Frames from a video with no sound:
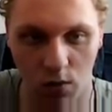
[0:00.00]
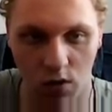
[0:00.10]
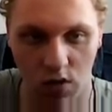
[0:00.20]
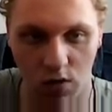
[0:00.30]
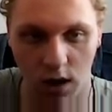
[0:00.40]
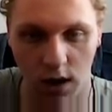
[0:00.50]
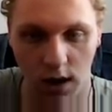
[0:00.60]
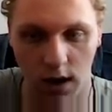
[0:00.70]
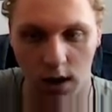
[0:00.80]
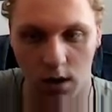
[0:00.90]
which is right
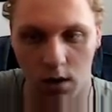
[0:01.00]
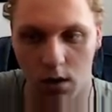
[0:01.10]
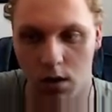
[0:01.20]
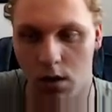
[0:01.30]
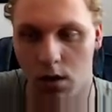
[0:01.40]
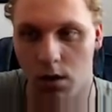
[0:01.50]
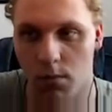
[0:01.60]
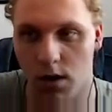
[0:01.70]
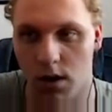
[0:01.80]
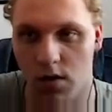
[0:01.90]
here,
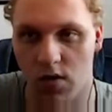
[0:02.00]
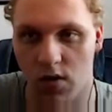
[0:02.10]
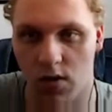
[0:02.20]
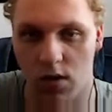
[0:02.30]
but it doesn't.